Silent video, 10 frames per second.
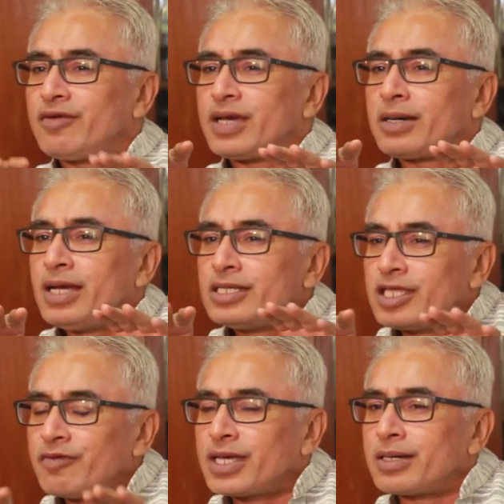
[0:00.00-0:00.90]
they were,
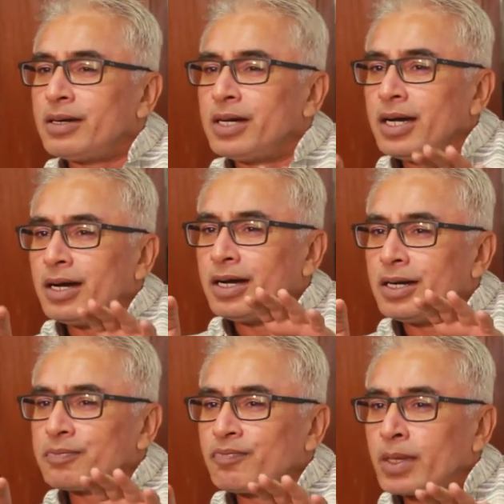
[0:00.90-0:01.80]
they were uh,
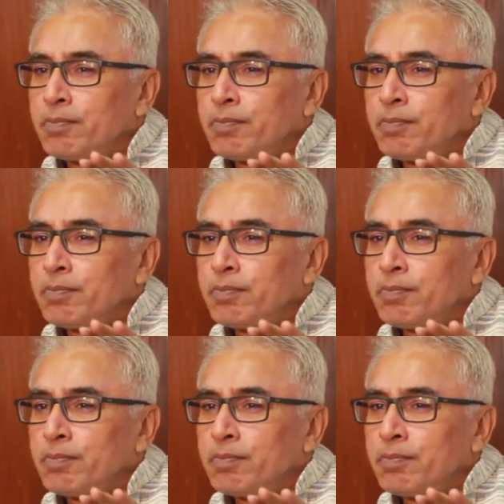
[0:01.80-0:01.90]
uh,